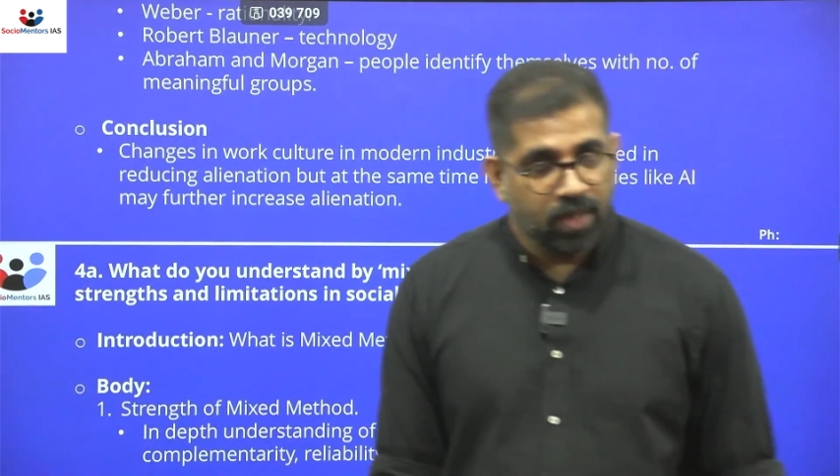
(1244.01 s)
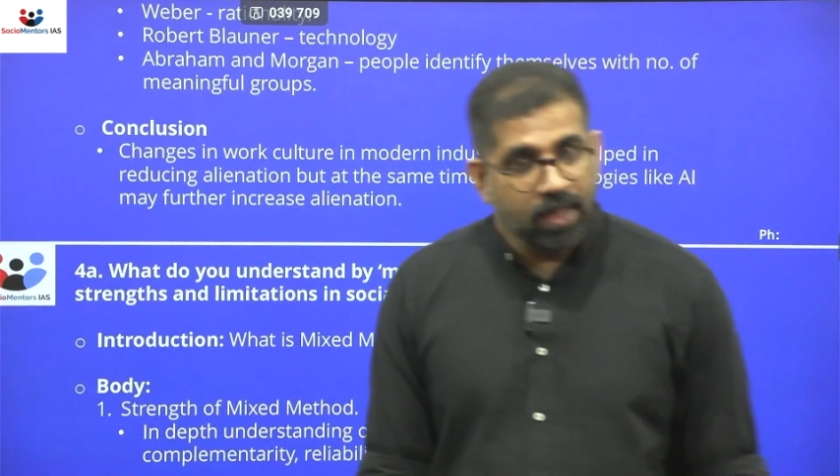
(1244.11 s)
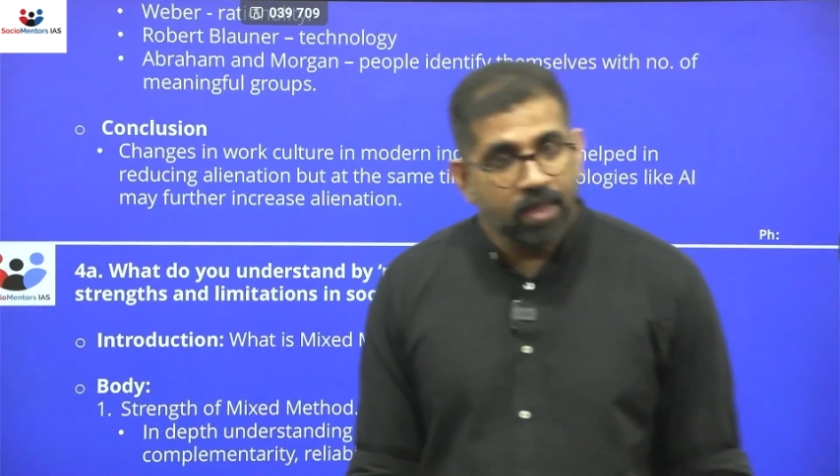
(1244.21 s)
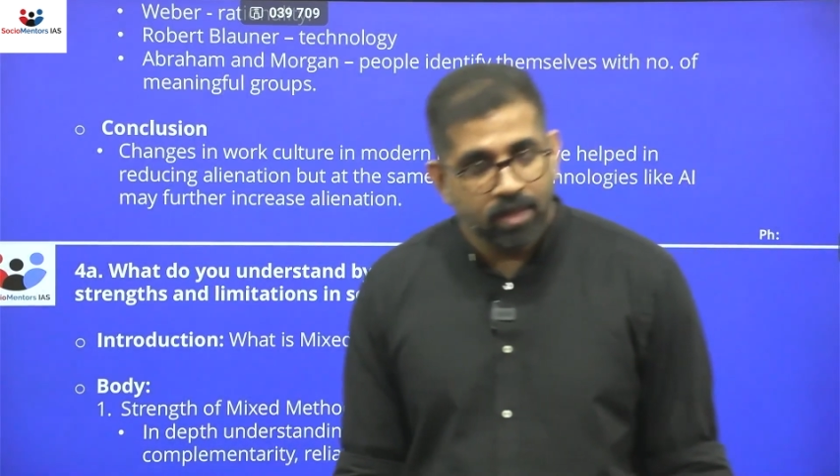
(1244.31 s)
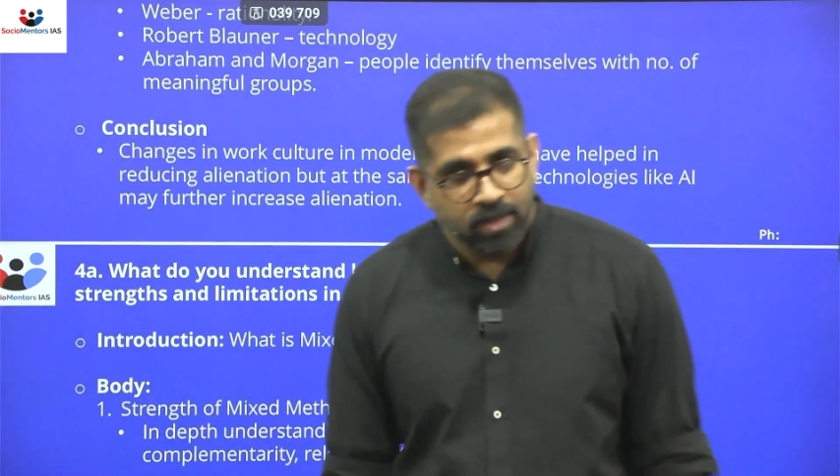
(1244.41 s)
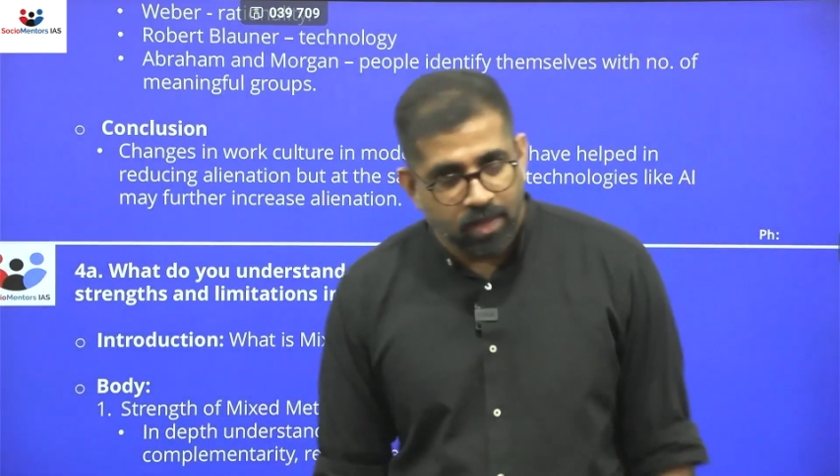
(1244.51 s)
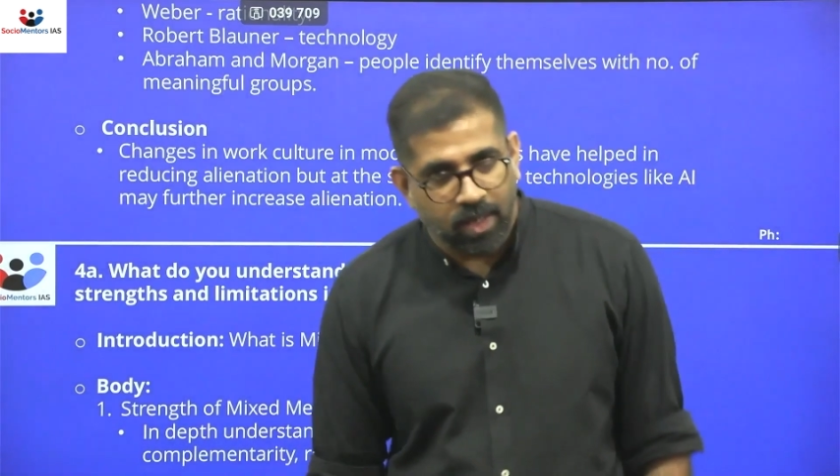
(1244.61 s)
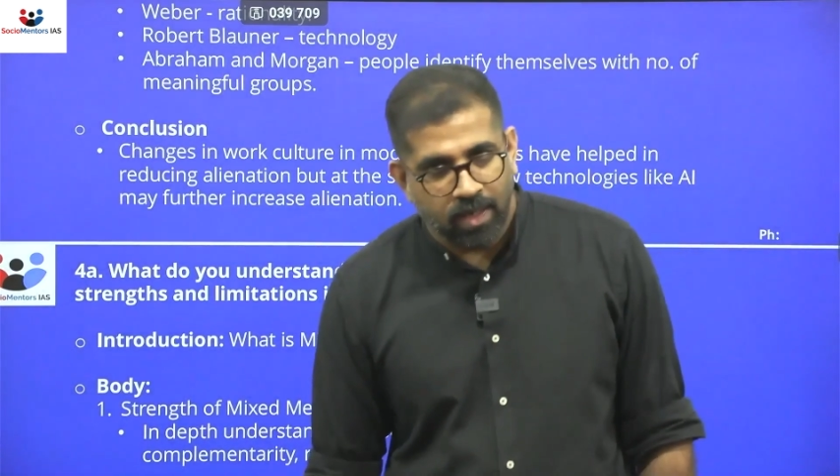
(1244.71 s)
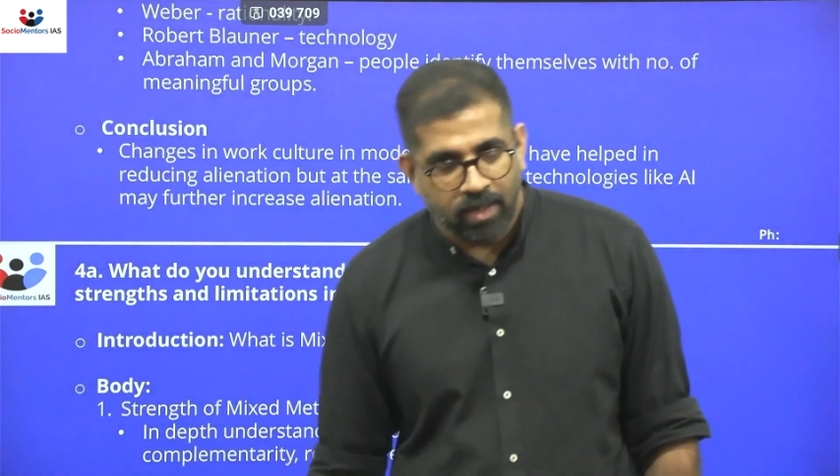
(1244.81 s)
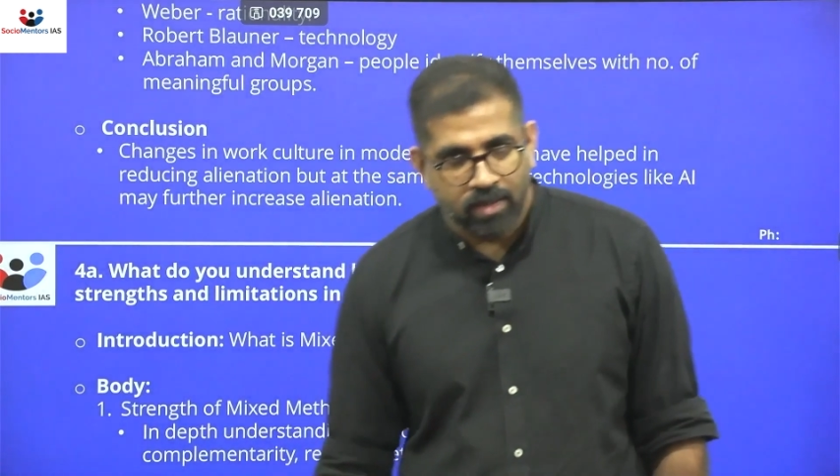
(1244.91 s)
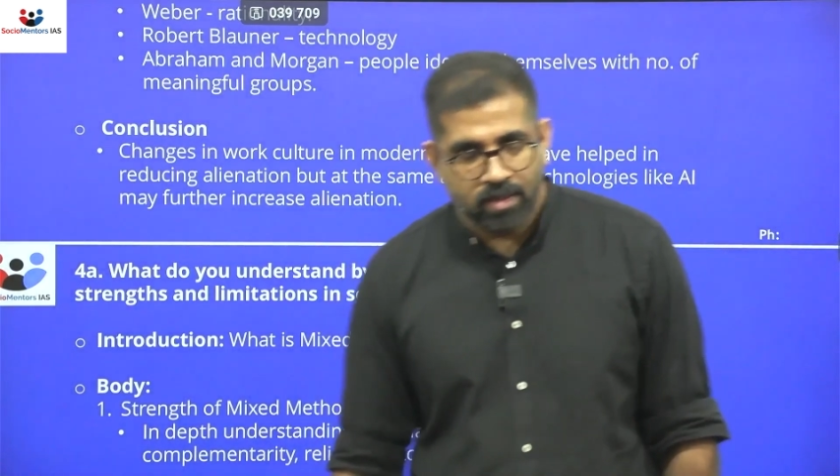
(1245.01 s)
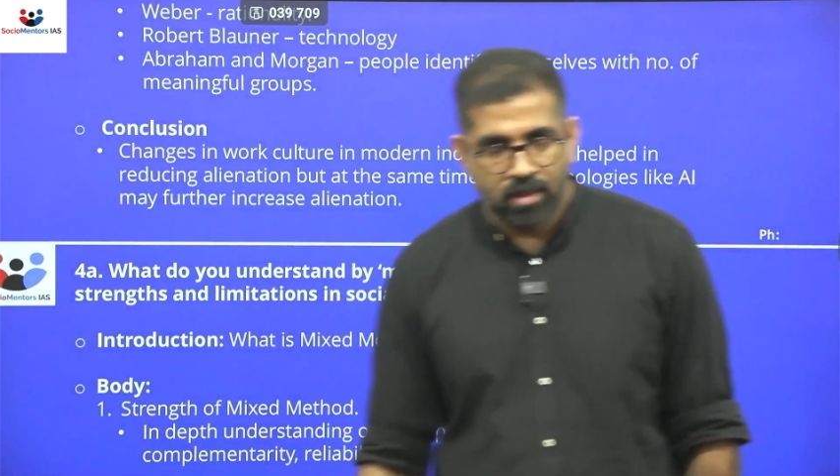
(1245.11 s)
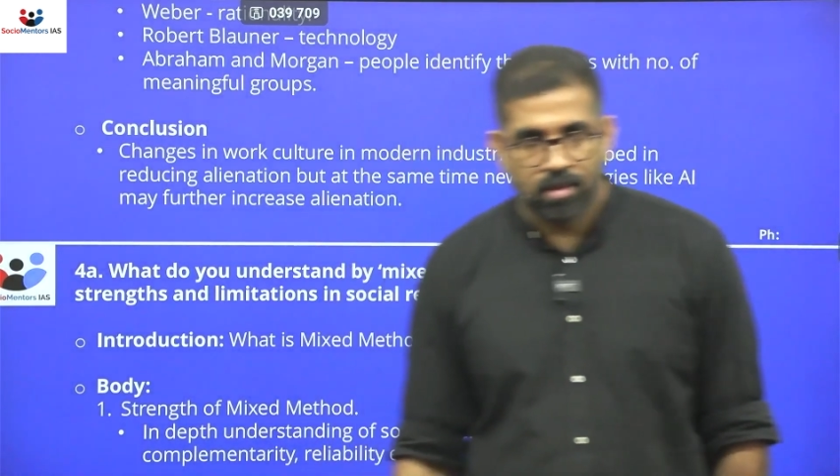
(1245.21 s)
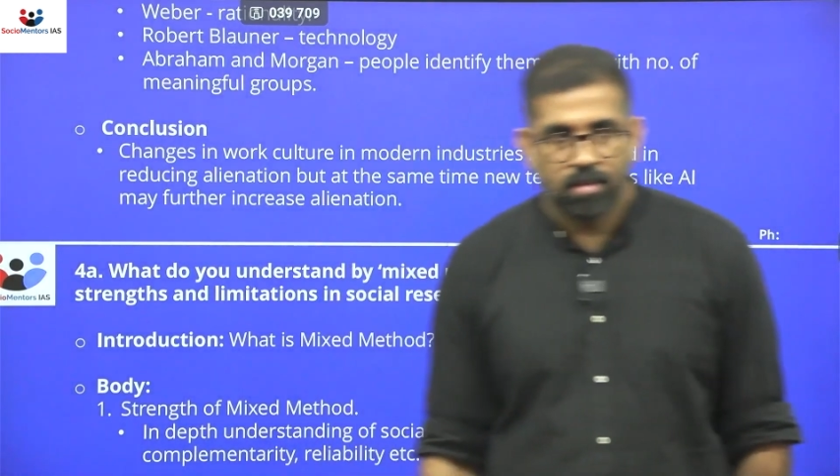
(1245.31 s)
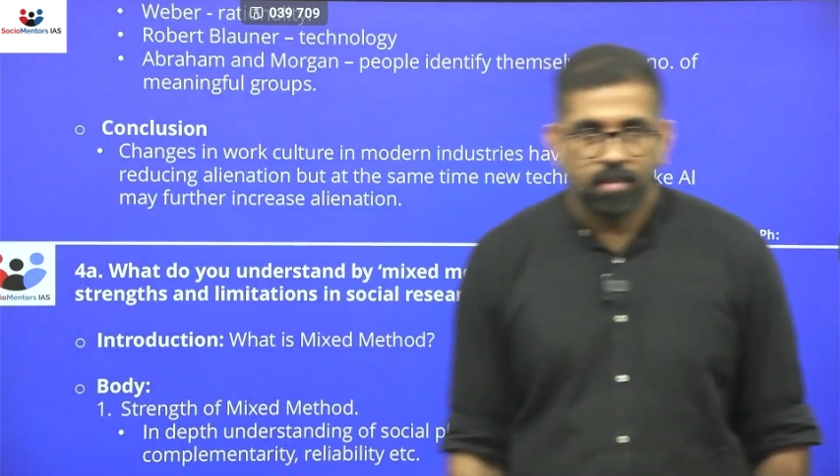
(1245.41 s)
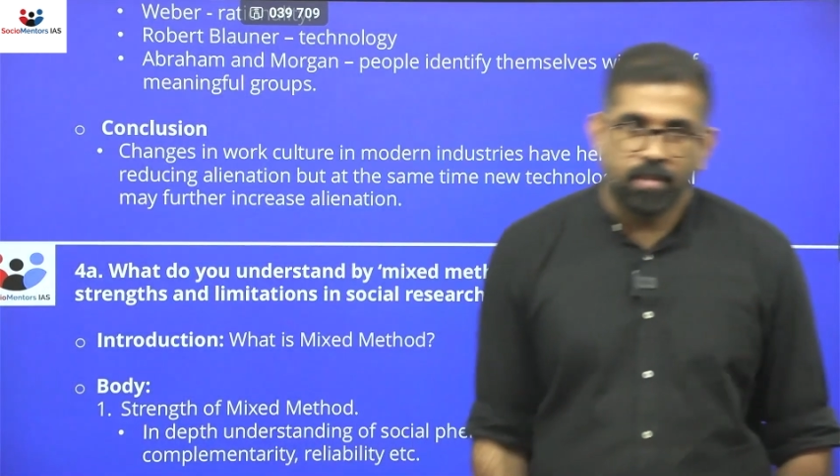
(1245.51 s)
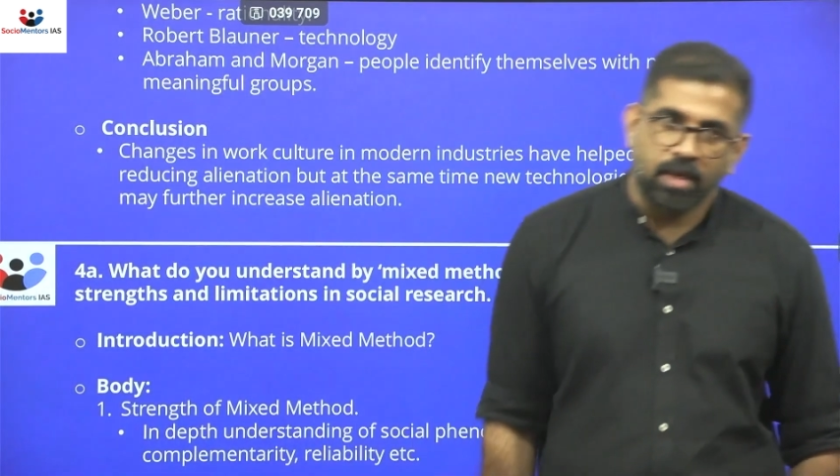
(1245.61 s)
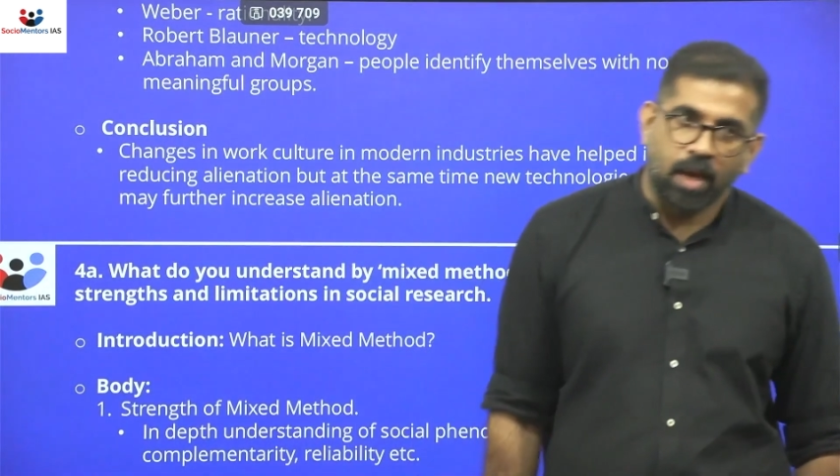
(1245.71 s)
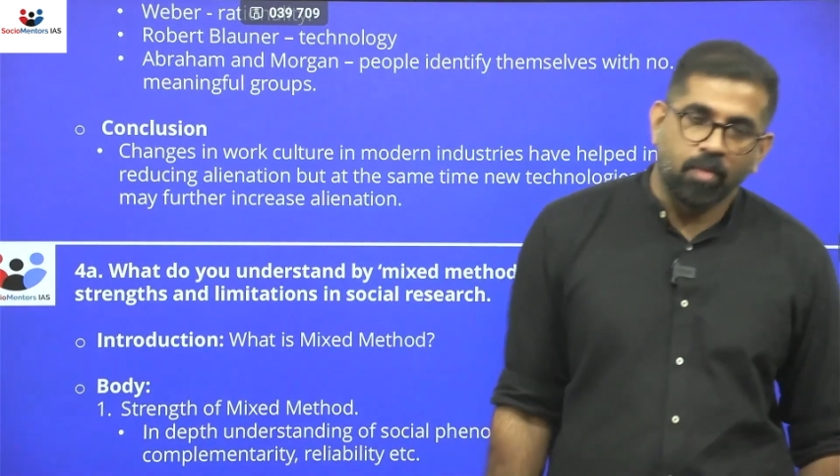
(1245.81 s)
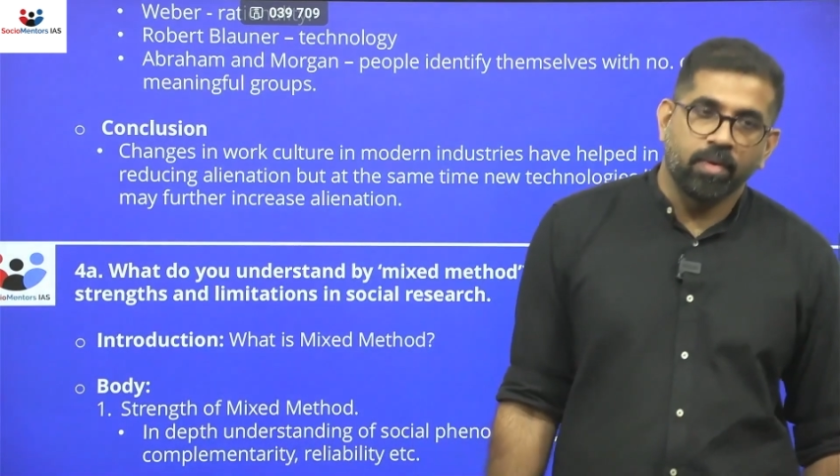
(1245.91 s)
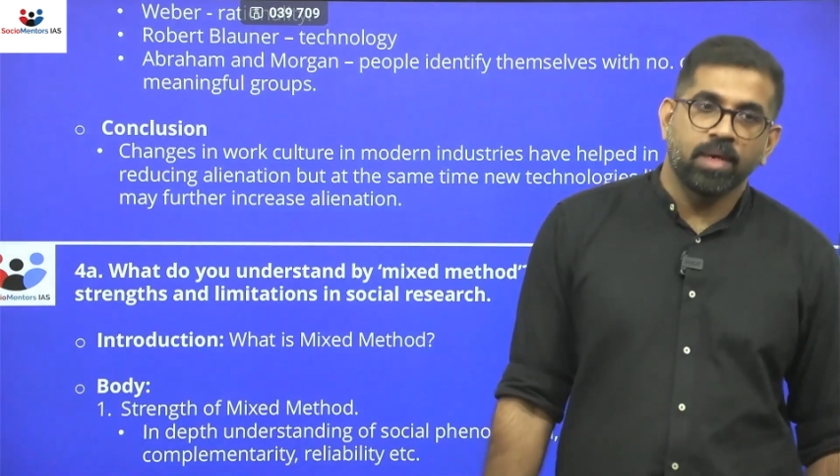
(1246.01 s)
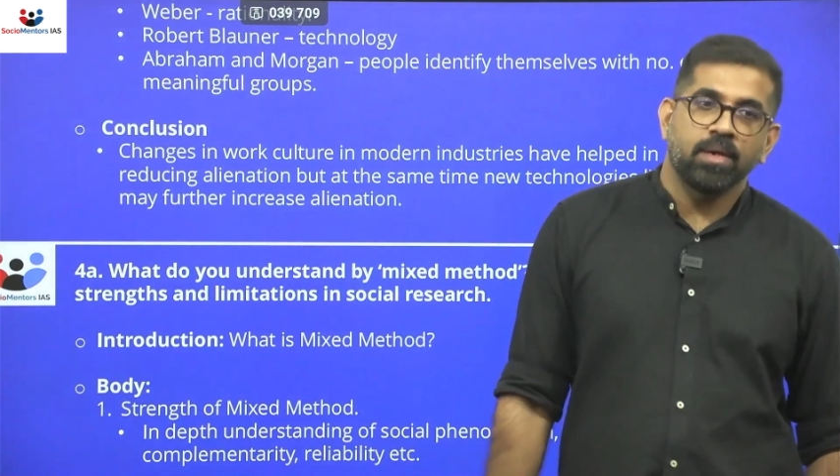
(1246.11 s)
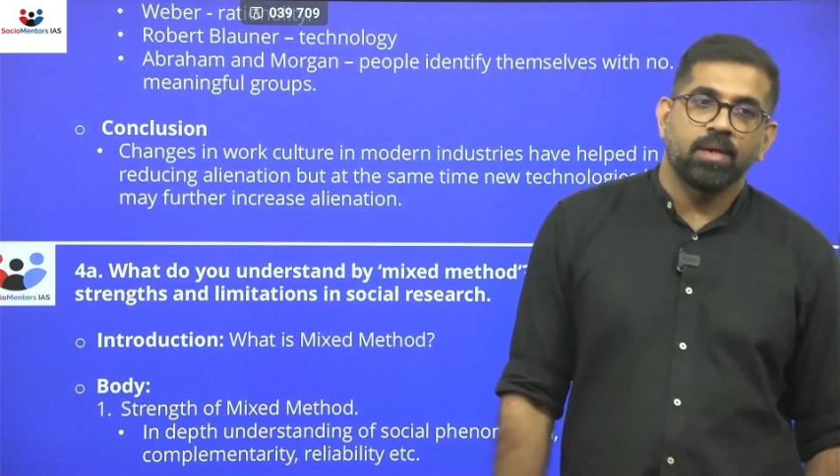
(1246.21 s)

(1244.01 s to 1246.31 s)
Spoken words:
decrease in alienation. But however,